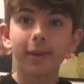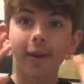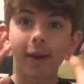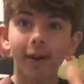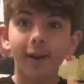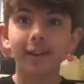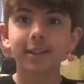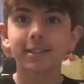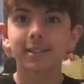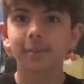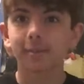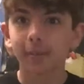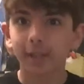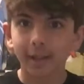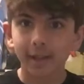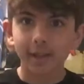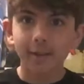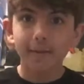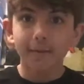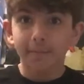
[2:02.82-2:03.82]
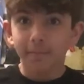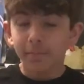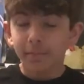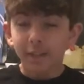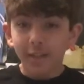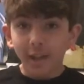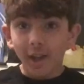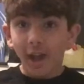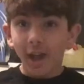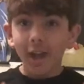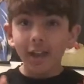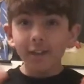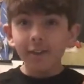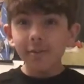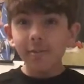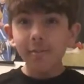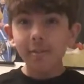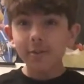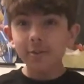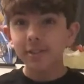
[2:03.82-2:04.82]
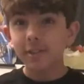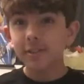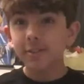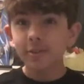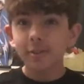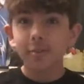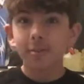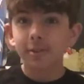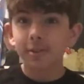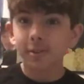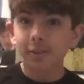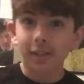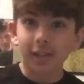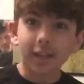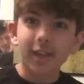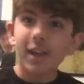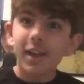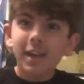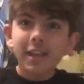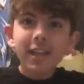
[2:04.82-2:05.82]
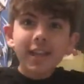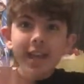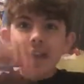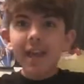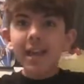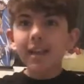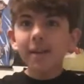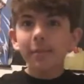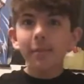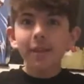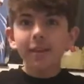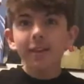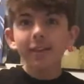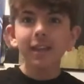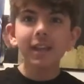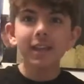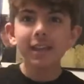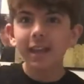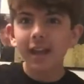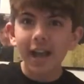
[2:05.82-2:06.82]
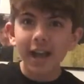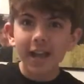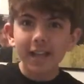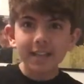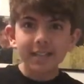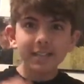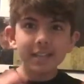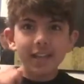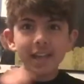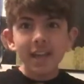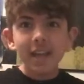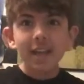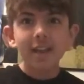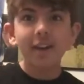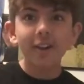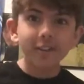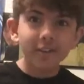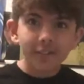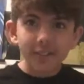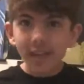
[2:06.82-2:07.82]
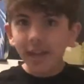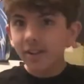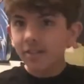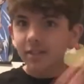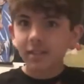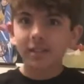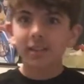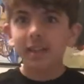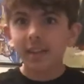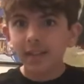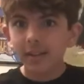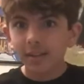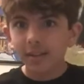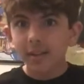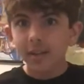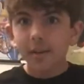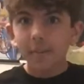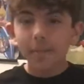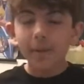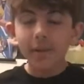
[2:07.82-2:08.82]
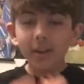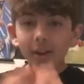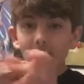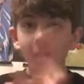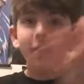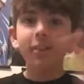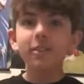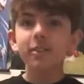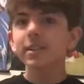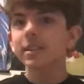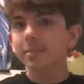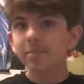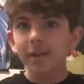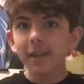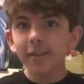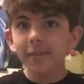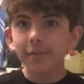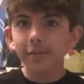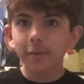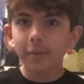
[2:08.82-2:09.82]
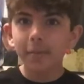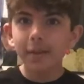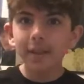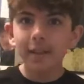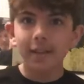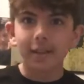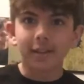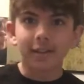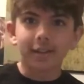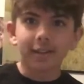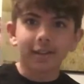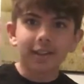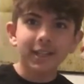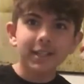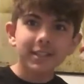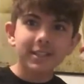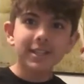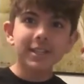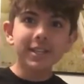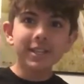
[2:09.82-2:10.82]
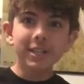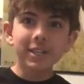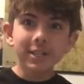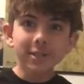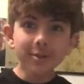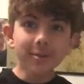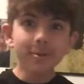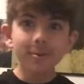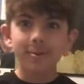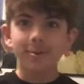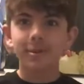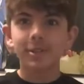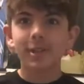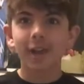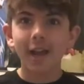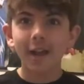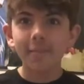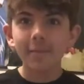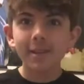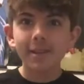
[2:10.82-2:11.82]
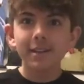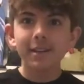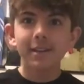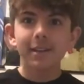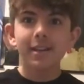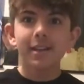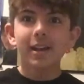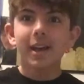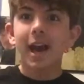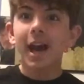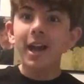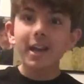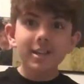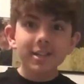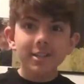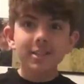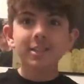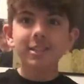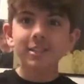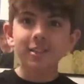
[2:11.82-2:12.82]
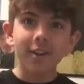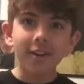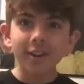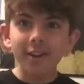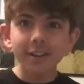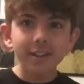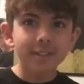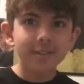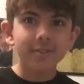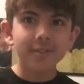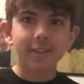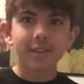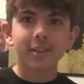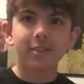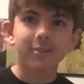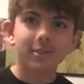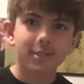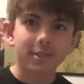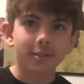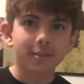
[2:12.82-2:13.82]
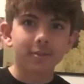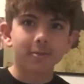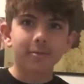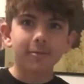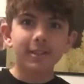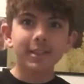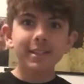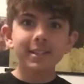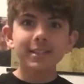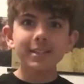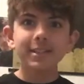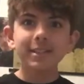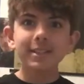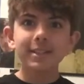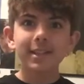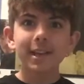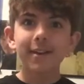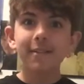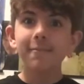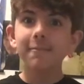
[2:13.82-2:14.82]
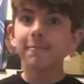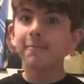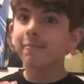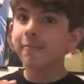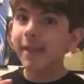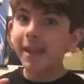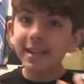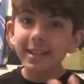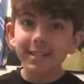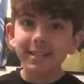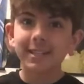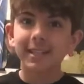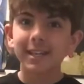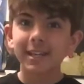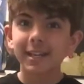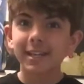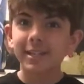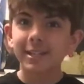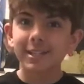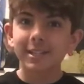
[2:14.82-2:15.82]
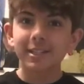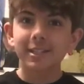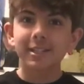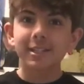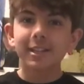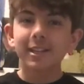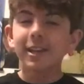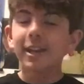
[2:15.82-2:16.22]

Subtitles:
be awesome. Like, I know most YouTubers are like, yay, 1 million, guys, yay, 100,000, like, but 100's big for me. That's huge. I mean, I just started doing YouTube. This is amazing, and I just,